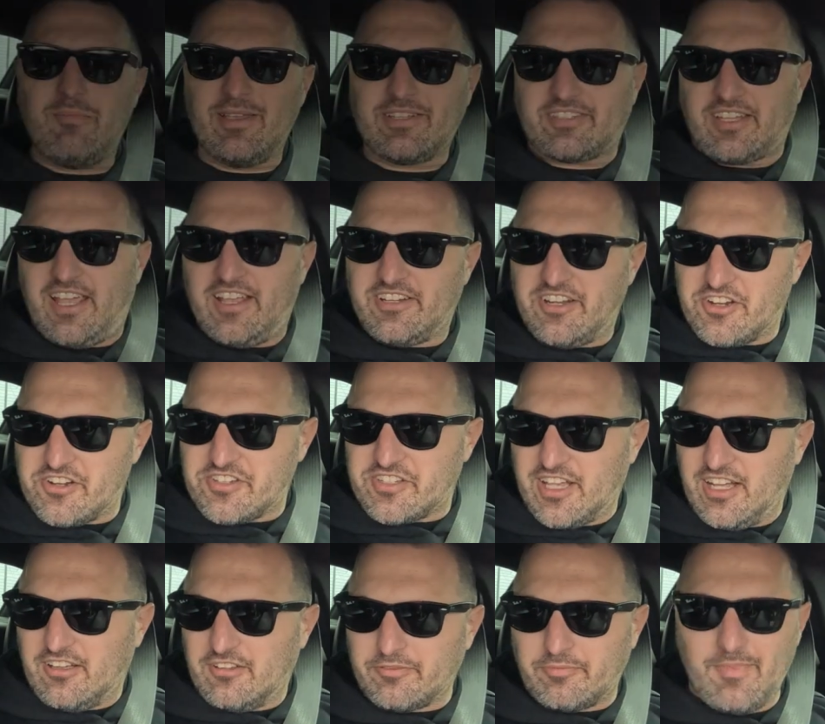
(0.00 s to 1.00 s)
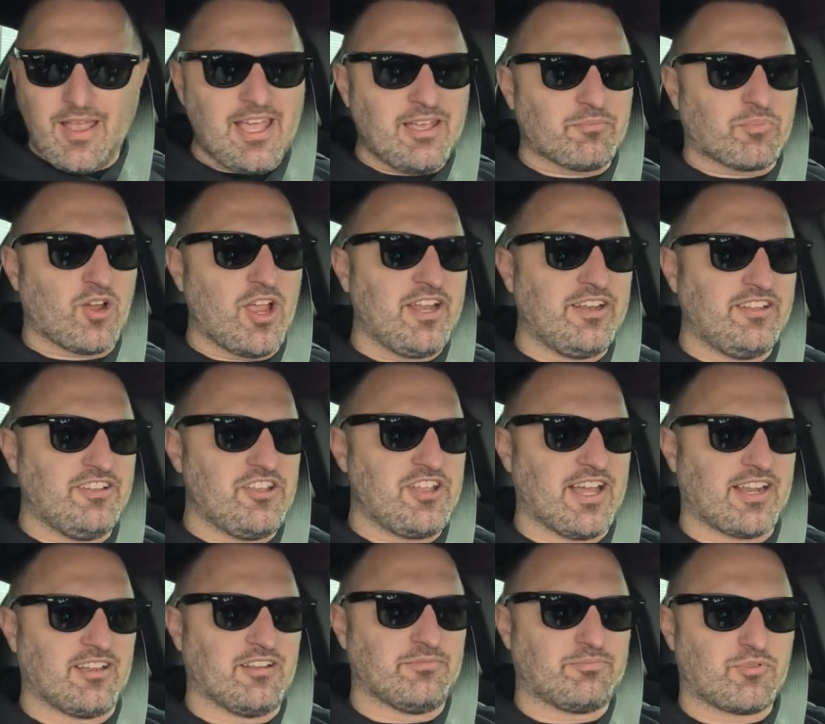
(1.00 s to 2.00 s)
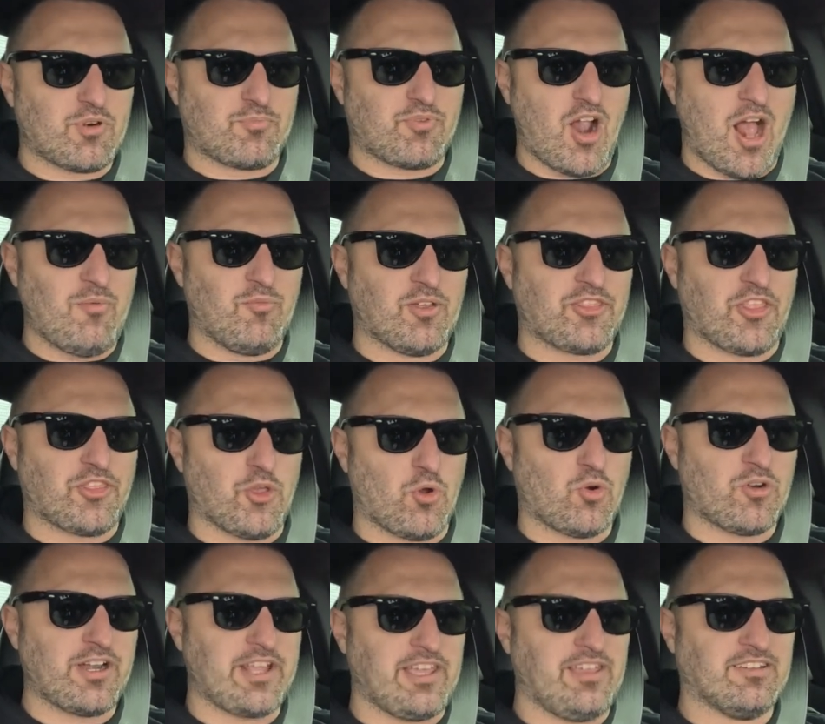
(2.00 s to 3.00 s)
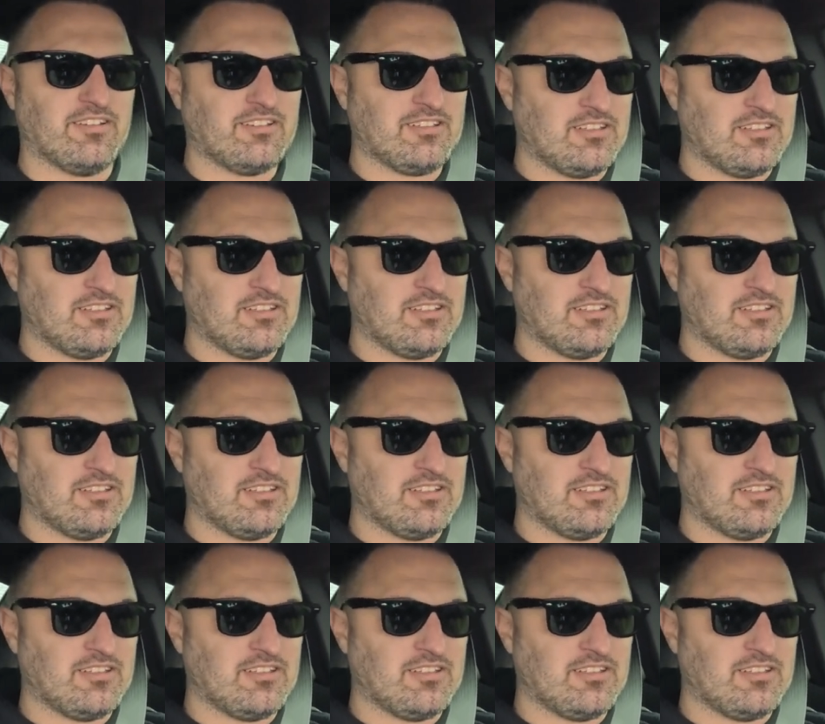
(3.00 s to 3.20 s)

saying to yourself, man, Brandon, you got a problem with authority.